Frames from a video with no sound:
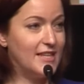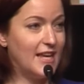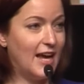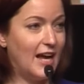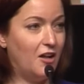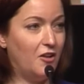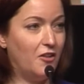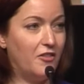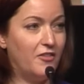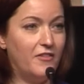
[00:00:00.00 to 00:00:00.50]

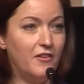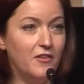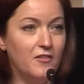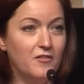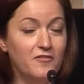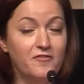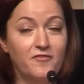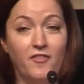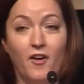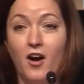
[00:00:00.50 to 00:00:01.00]
health
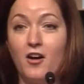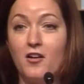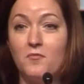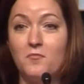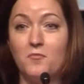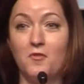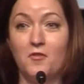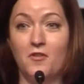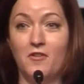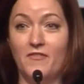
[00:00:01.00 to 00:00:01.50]
far
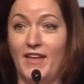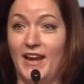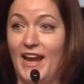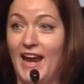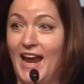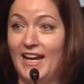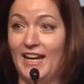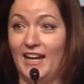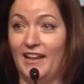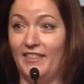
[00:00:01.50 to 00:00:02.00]
more than
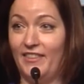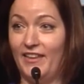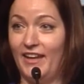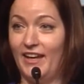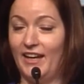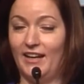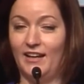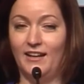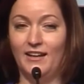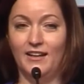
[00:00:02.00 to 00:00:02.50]

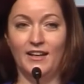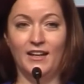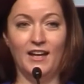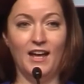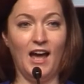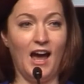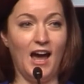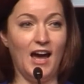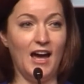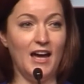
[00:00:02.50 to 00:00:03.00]
anything
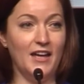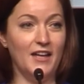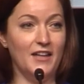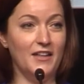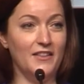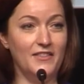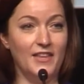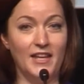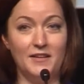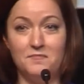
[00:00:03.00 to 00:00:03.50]

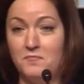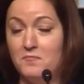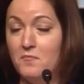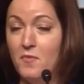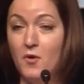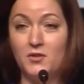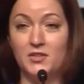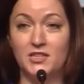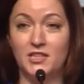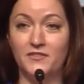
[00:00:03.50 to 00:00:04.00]
that
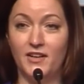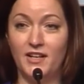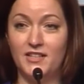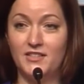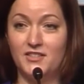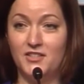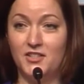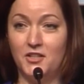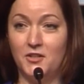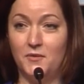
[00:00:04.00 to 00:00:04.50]
most of
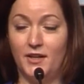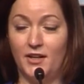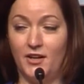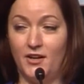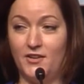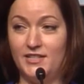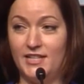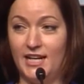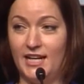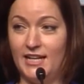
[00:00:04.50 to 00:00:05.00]
us do in
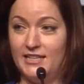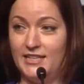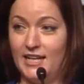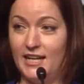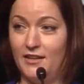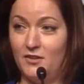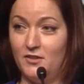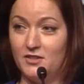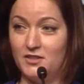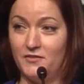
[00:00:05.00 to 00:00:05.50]
our
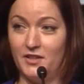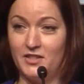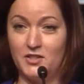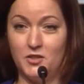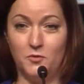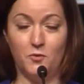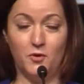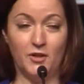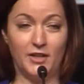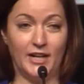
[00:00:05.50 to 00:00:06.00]
day-to-day, those of us
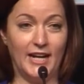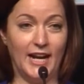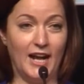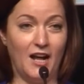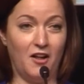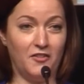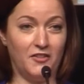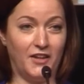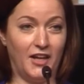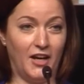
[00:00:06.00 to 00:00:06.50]
who work in
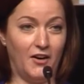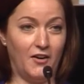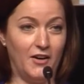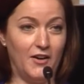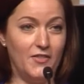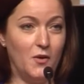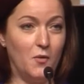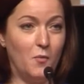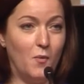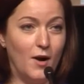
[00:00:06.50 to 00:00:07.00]
healthcare,
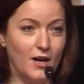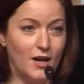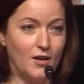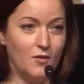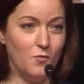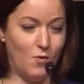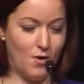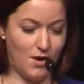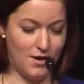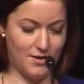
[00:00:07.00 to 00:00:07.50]
in the
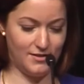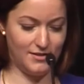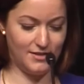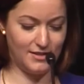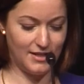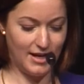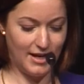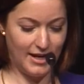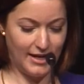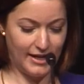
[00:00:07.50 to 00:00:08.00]
one-on-ones,
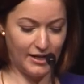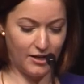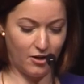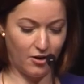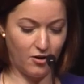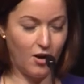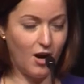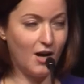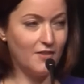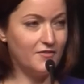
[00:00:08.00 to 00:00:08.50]
in
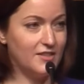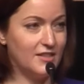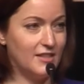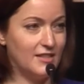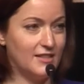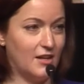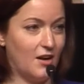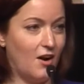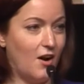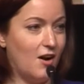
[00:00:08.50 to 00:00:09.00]
our
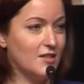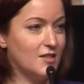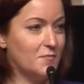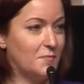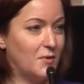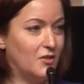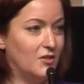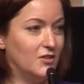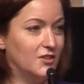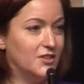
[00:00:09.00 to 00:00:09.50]
offices and
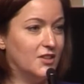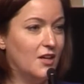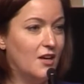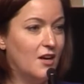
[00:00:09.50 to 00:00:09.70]
hospitals,